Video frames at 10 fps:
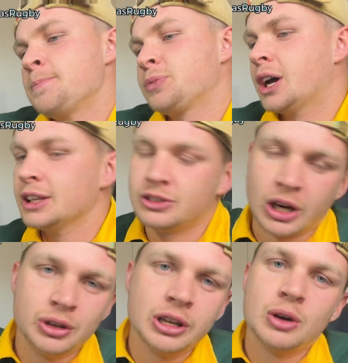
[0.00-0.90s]
I
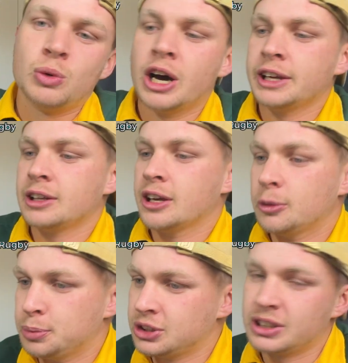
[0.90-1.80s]
don't know why they are
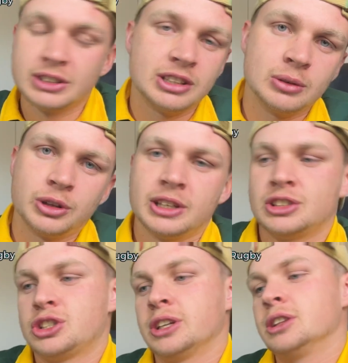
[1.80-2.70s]
persisting with this
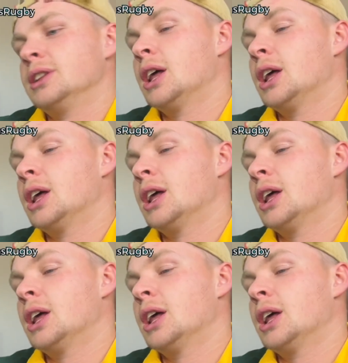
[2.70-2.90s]
shit.